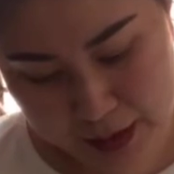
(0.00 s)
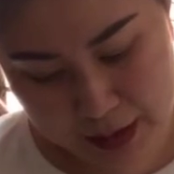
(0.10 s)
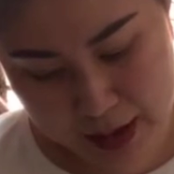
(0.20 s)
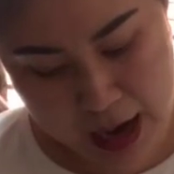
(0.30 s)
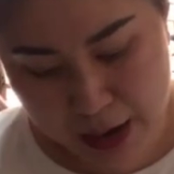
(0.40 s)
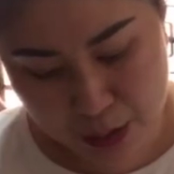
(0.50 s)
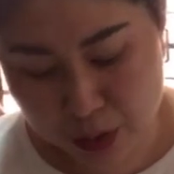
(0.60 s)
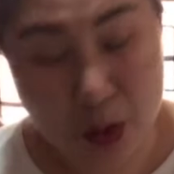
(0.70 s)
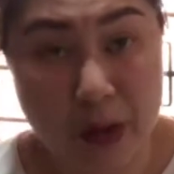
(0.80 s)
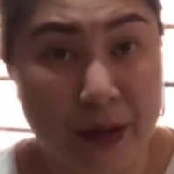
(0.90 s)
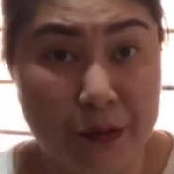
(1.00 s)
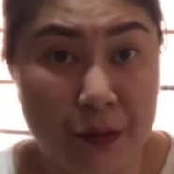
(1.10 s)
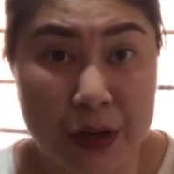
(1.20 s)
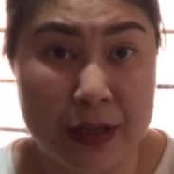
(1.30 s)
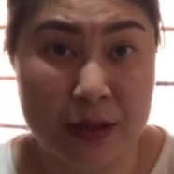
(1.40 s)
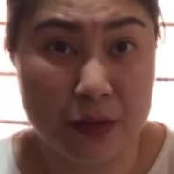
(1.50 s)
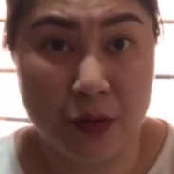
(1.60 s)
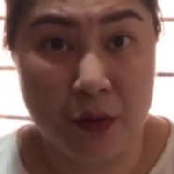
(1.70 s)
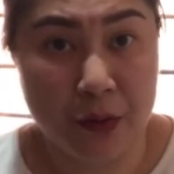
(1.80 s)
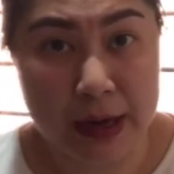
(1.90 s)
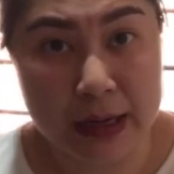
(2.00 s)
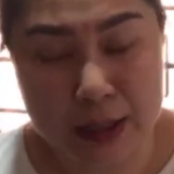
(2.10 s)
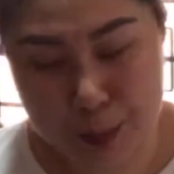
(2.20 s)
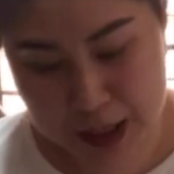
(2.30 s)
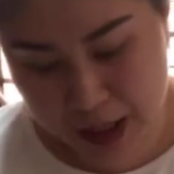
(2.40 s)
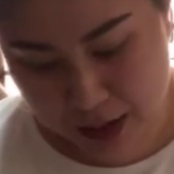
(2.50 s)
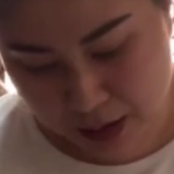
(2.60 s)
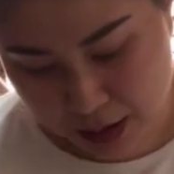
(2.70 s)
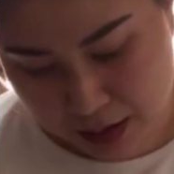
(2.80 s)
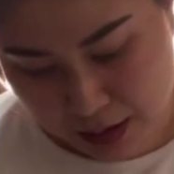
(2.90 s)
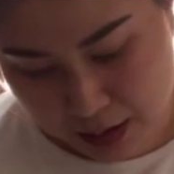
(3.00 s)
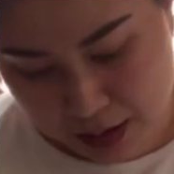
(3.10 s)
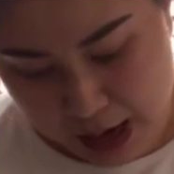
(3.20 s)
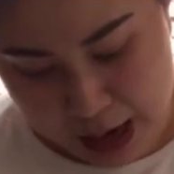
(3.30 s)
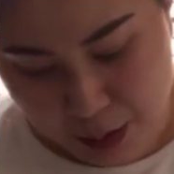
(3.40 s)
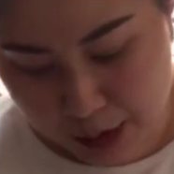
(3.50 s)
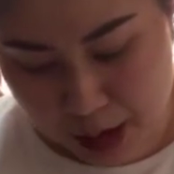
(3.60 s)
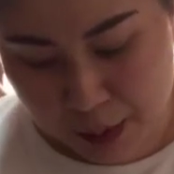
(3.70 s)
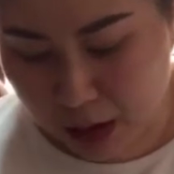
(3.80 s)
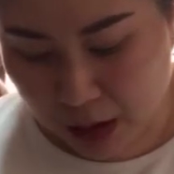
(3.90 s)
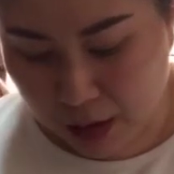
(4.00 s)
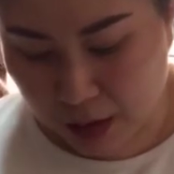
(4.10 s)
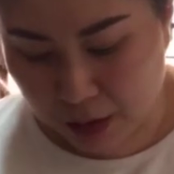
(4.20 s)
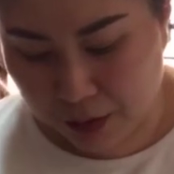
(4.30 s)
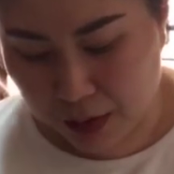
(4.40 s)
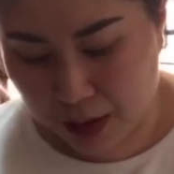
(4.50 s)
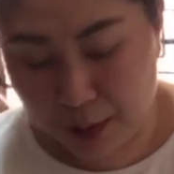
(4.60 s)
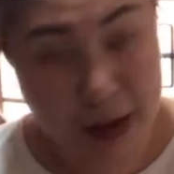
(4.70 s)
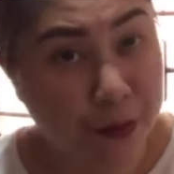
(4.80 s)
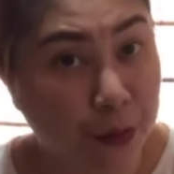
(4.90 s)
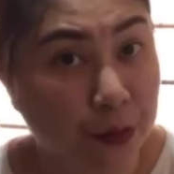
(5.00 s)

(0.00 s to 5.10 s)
don't cook and freeze, frankly speaking. I don't keep a lot of my food